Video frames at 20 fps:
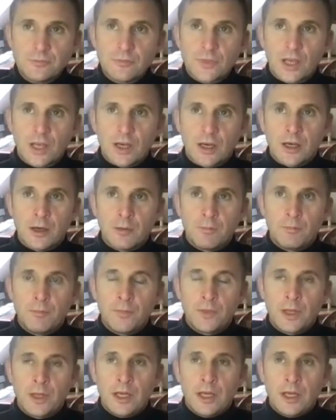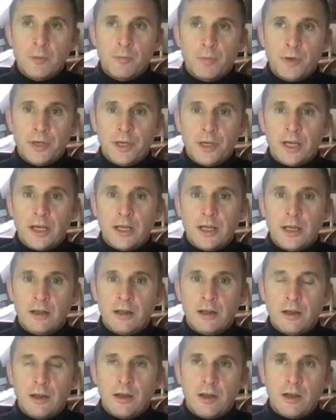Um, but
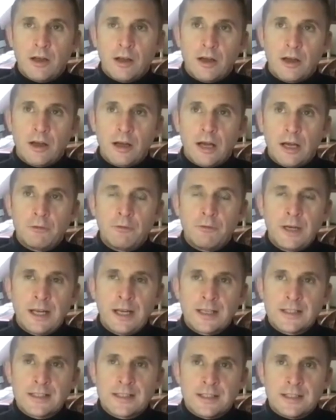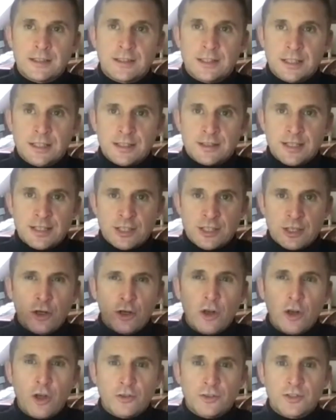I realized that there's a
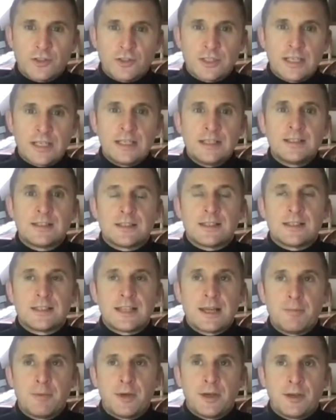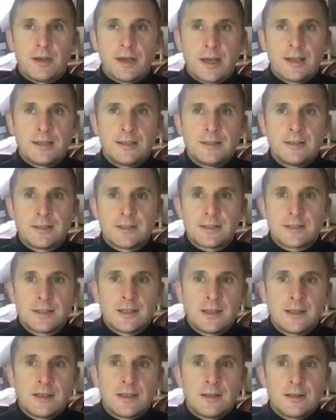lot in Systema, and
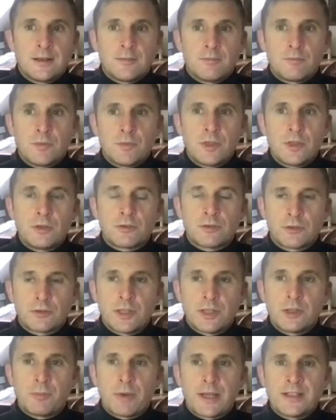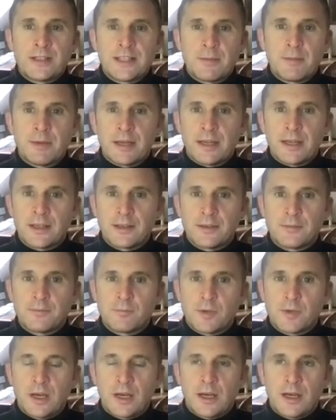throughout the pandemic,
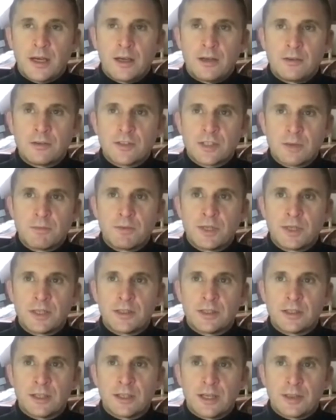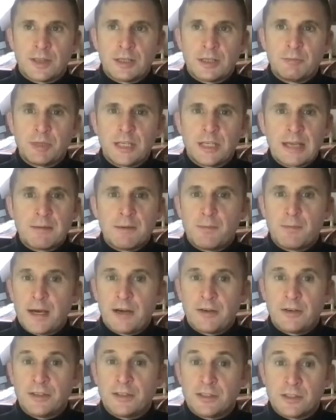something that I think became
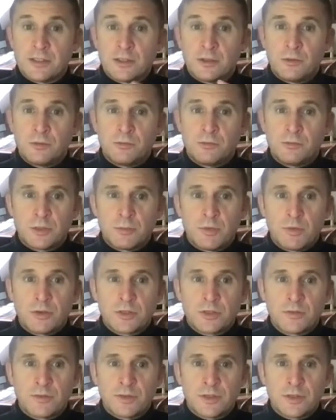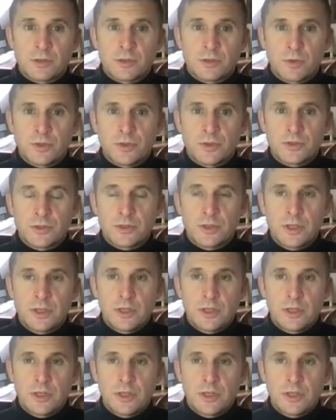apparent to most of us was